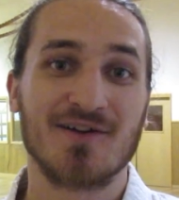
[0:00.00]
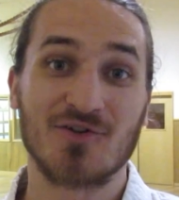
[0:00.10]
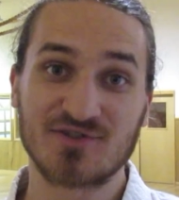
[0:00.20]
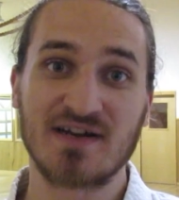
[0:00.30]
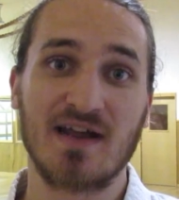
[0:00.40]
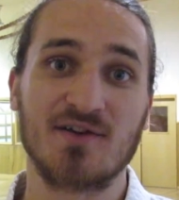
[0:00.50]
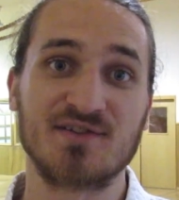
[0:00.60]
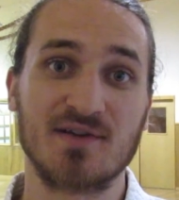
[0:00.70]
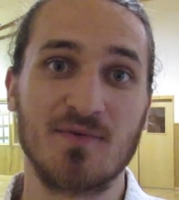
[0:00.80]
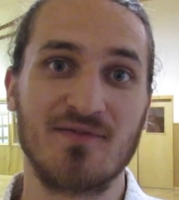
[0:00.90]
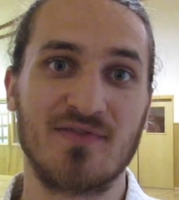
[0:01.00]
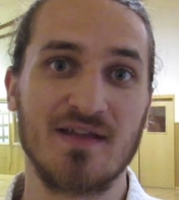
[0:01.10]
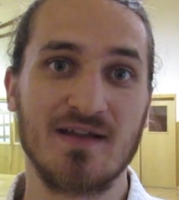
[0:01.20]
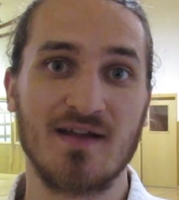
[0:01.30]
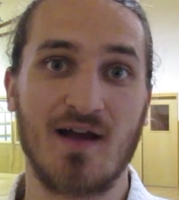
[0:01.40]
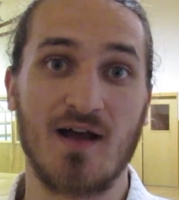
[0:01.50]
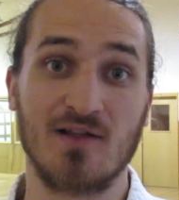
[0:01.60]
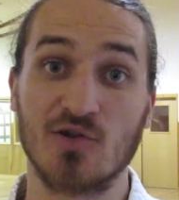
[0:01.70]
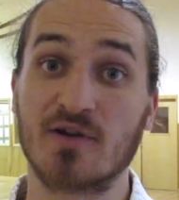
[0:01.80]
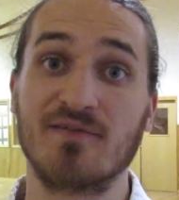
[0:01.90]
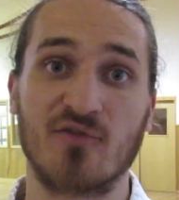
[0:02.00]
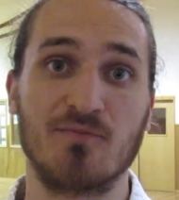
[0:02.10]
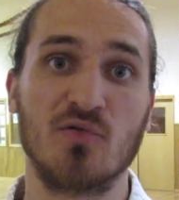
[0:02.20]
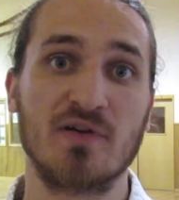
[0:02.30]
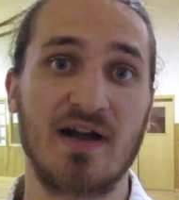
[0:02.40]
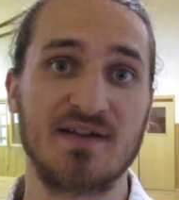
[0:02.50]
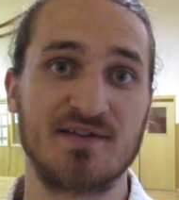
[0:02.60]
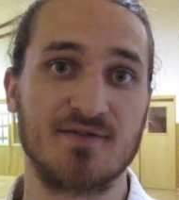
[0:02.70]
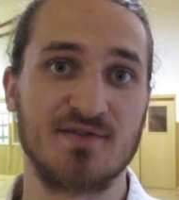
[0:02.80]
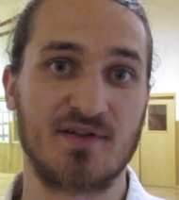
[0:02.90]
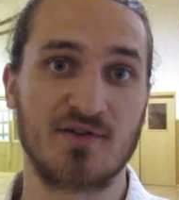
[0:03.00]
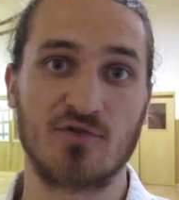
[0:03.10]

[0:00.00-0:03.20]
go check out some of the Looking for Bunkai series on the